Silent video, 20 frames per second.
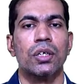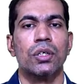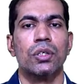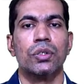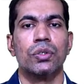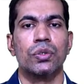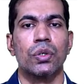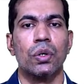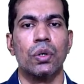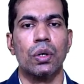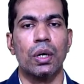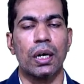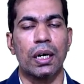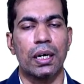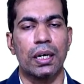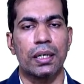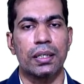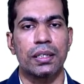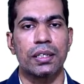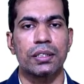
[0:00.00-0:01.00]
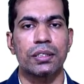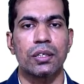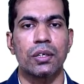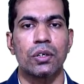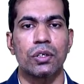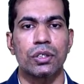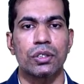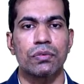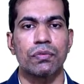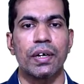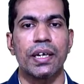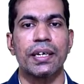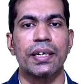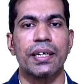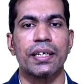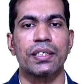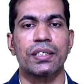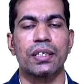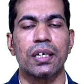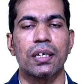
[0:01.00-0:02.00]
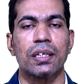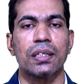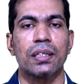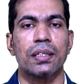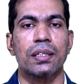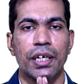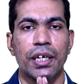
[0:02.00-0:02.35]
So this looks very natural.